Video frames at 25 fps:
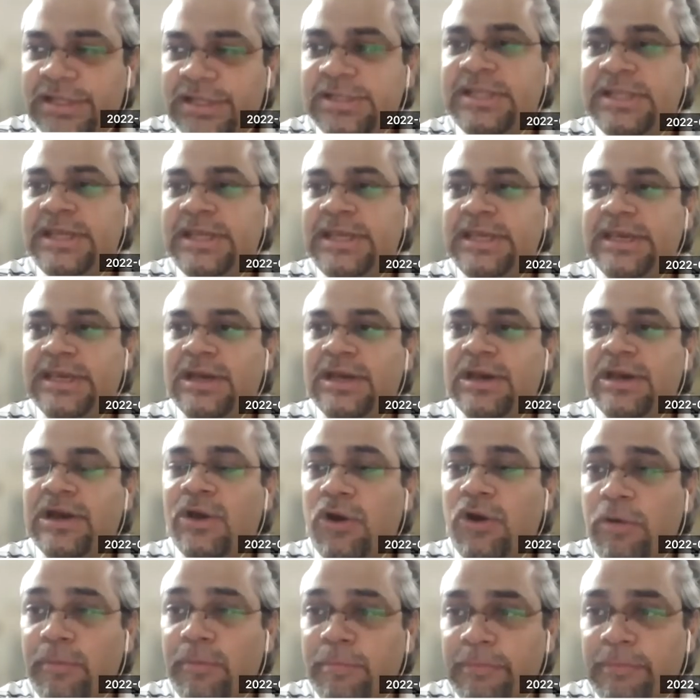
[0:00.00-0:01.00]
what is
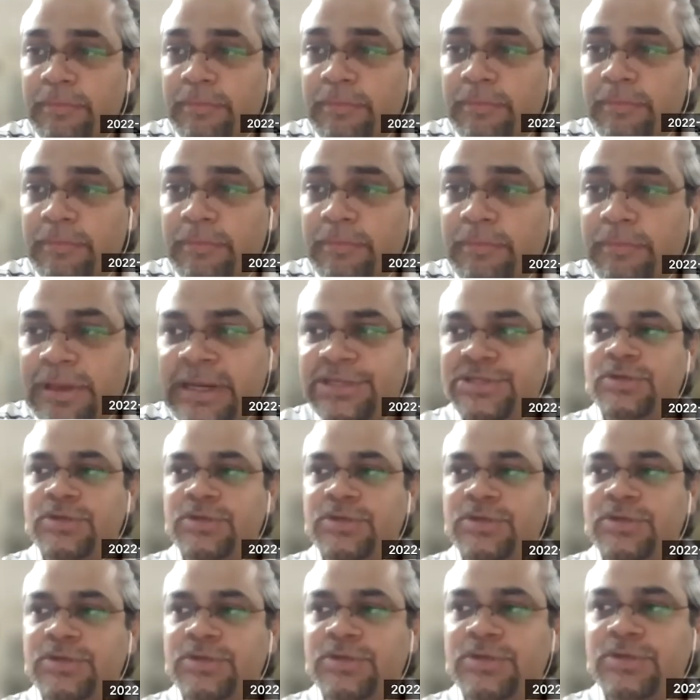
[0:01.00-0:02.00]
the
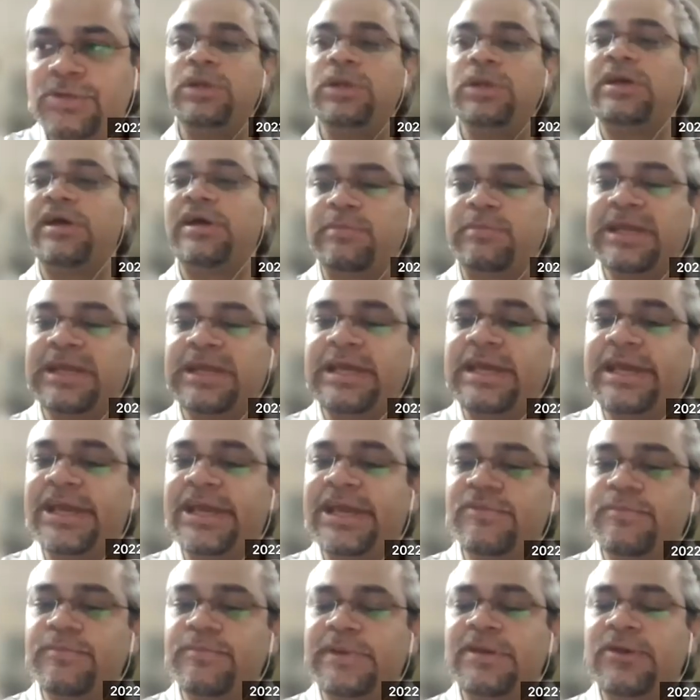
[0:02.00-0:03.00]
combination of this whole
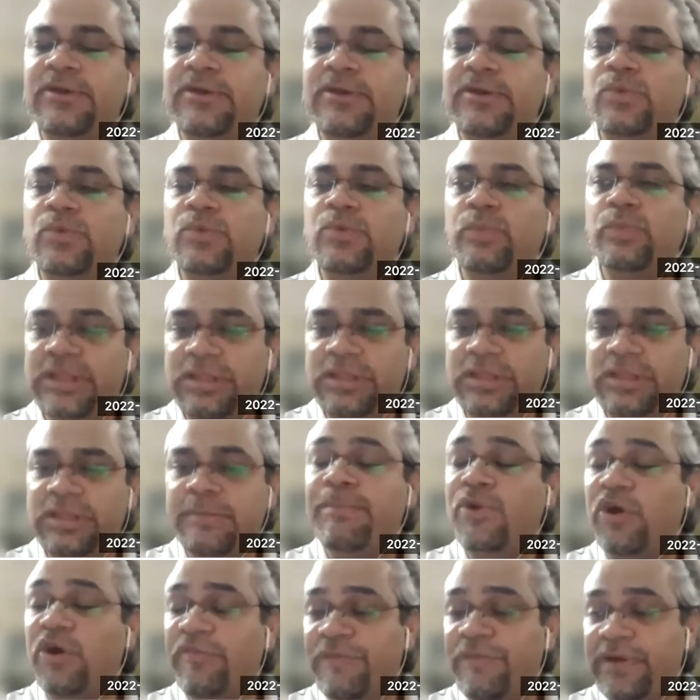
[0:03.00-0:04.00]
customer engagement
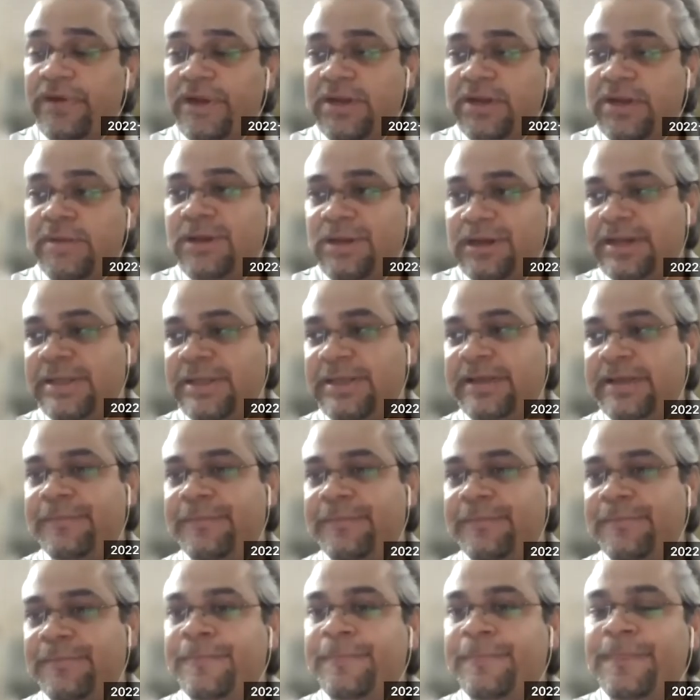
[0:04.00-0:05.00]
with
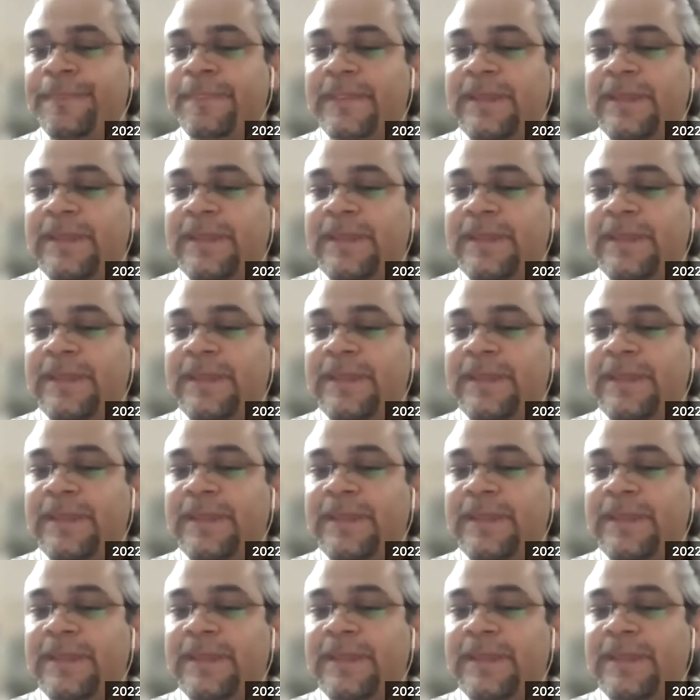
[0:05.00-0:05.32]
profitability,